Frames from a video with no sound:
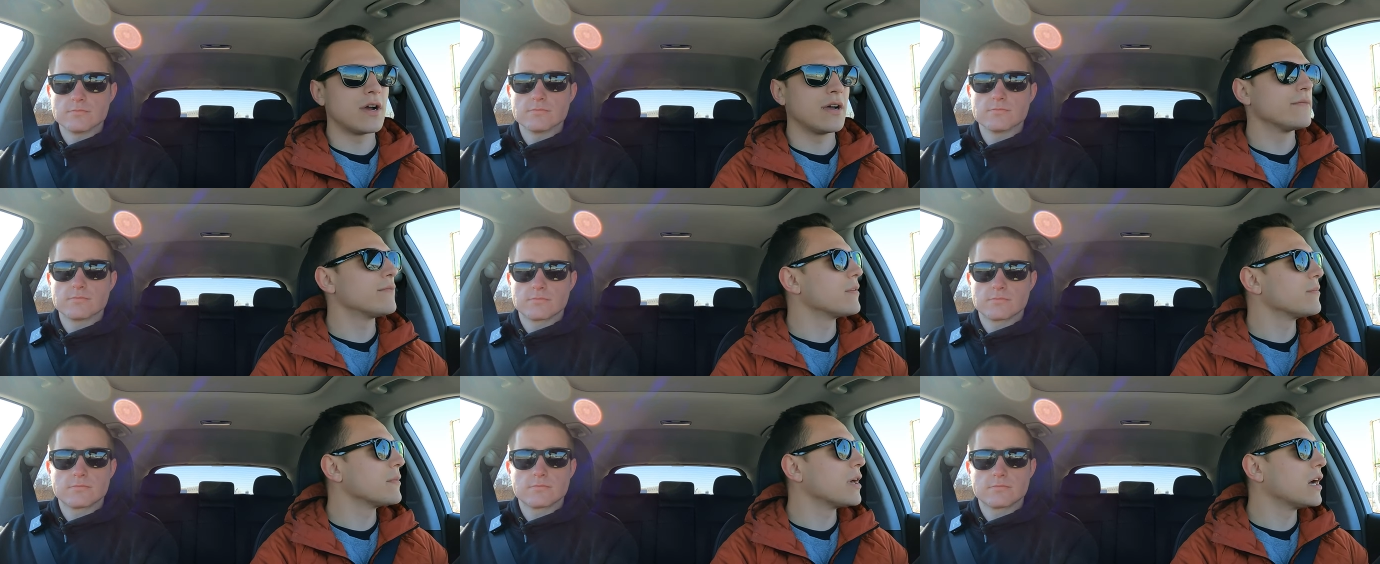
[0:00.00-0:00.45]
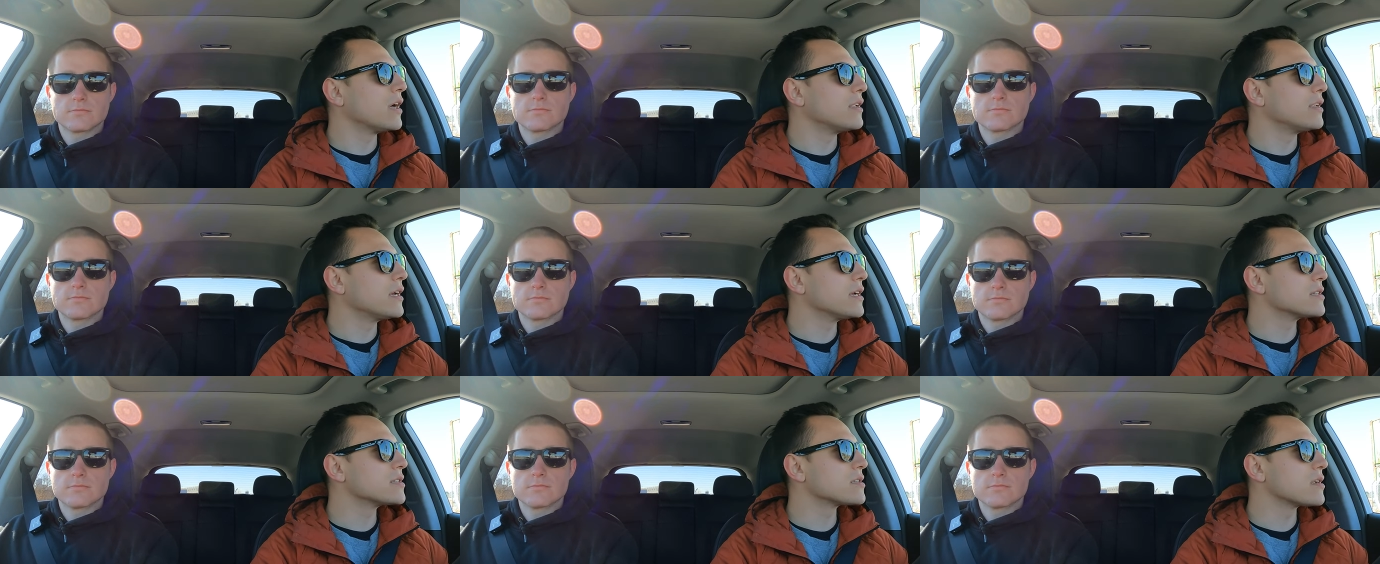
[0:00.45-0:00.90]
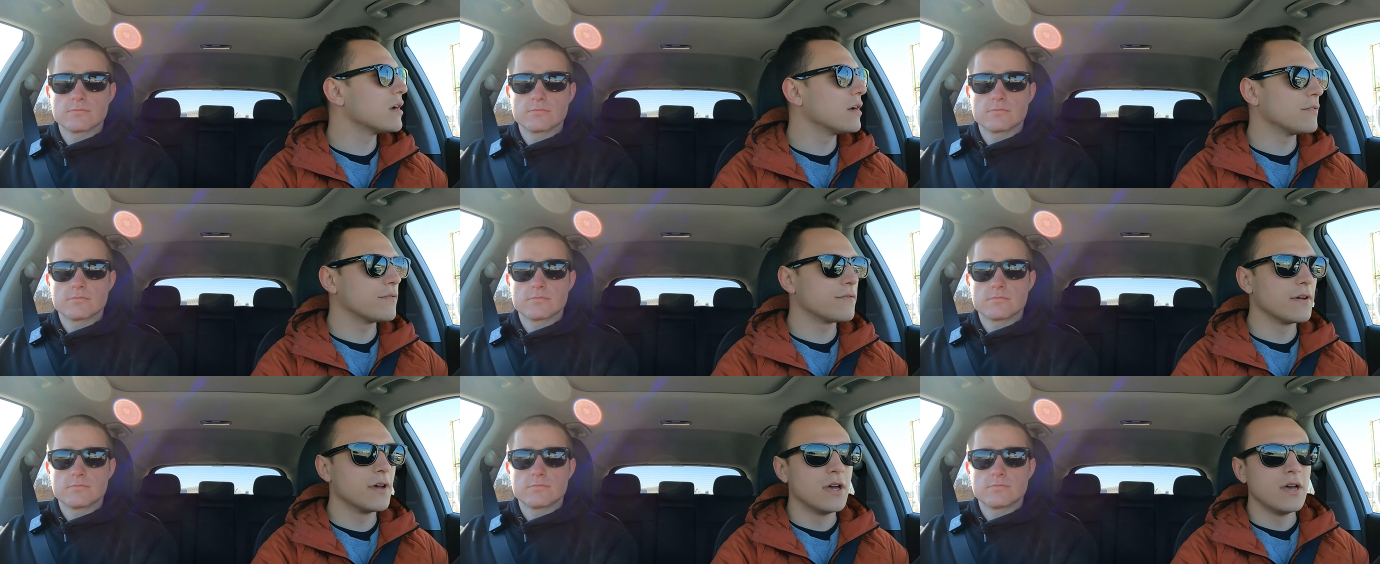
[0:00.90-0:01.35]
Speaker 1: drive them, the Hyundai
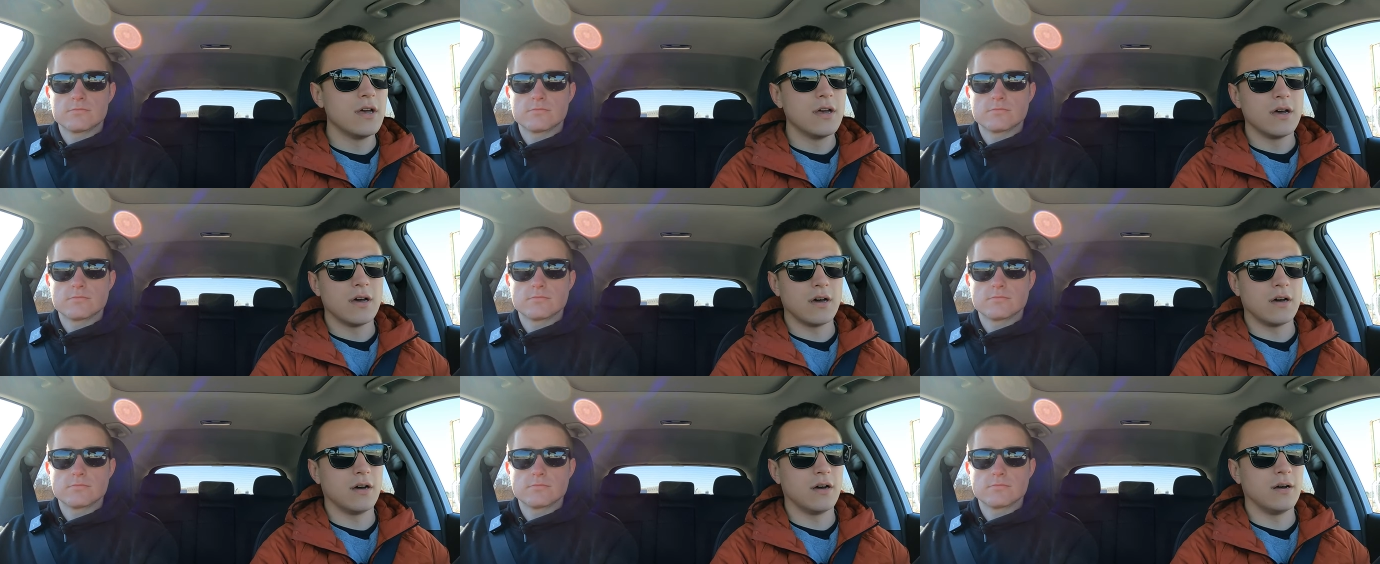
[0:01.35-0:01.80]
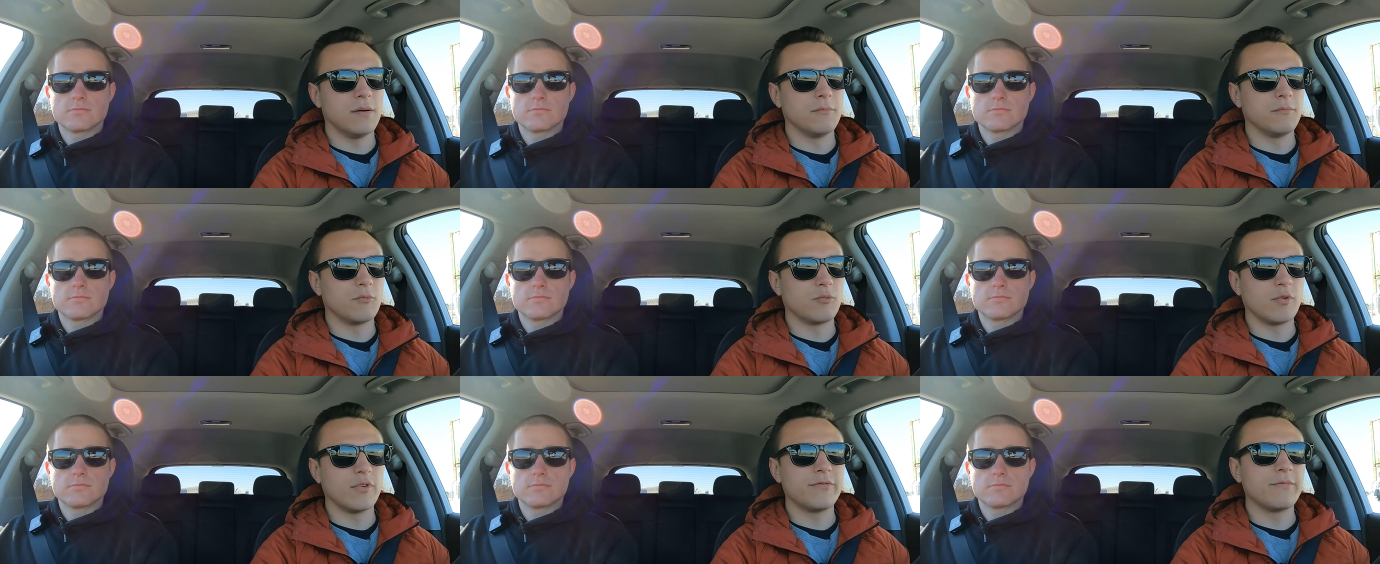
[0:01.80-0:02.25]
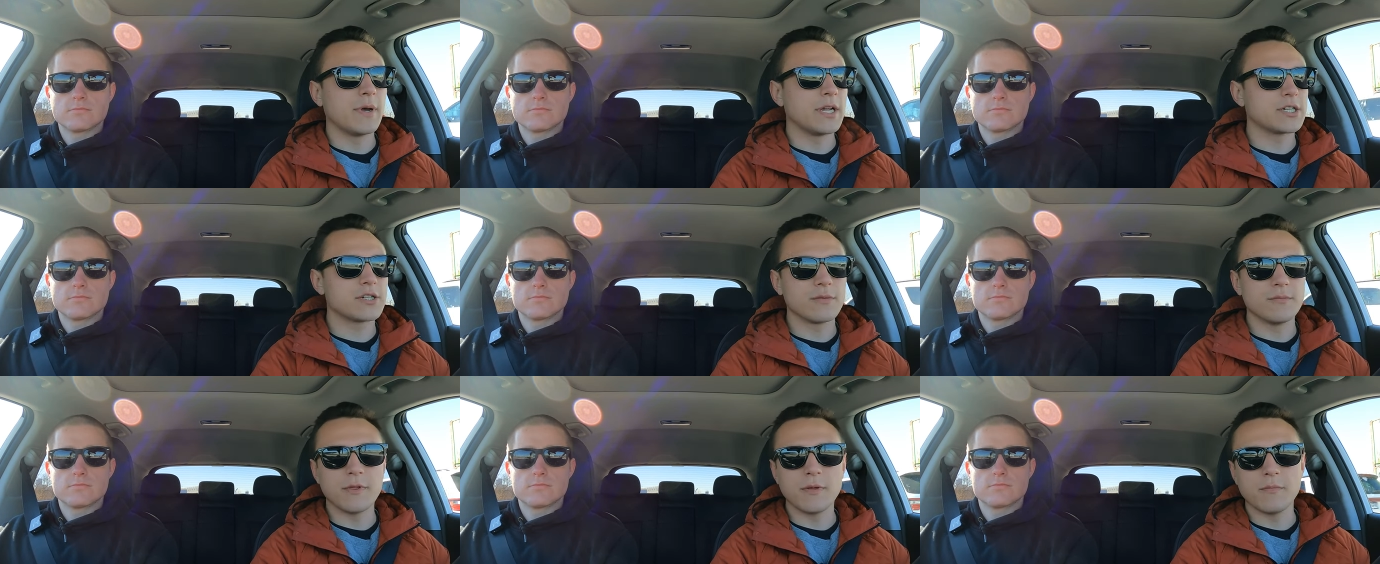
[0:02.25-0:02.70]
stuff. Um, we've
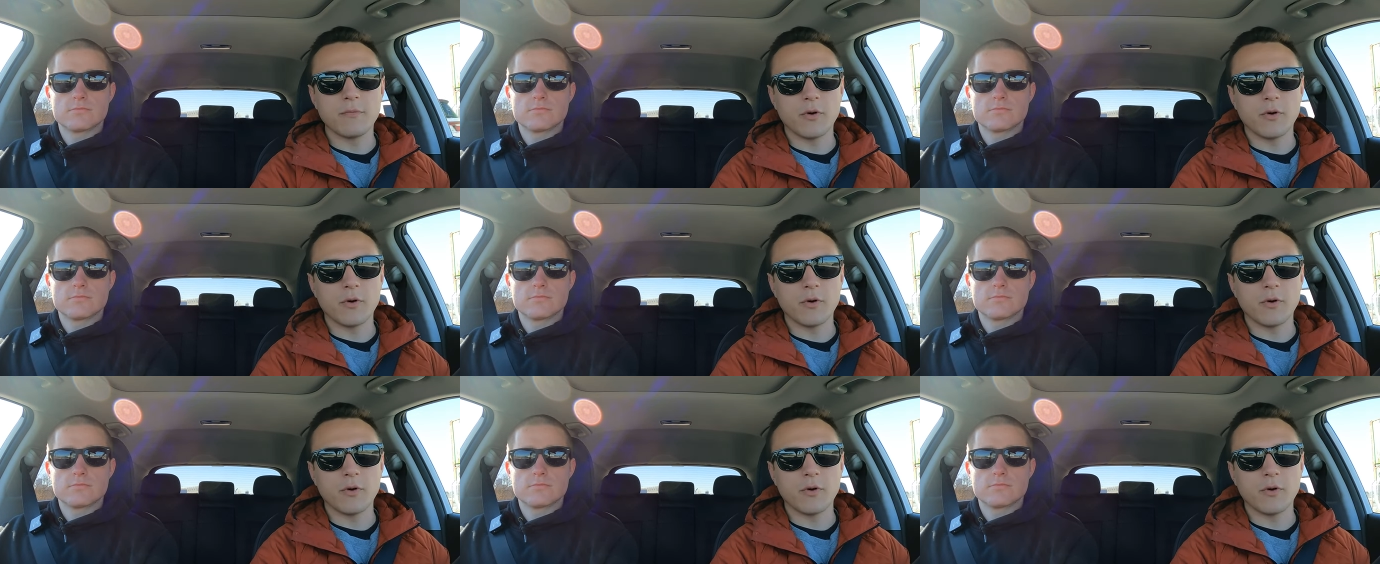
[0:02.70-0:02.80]
mentioned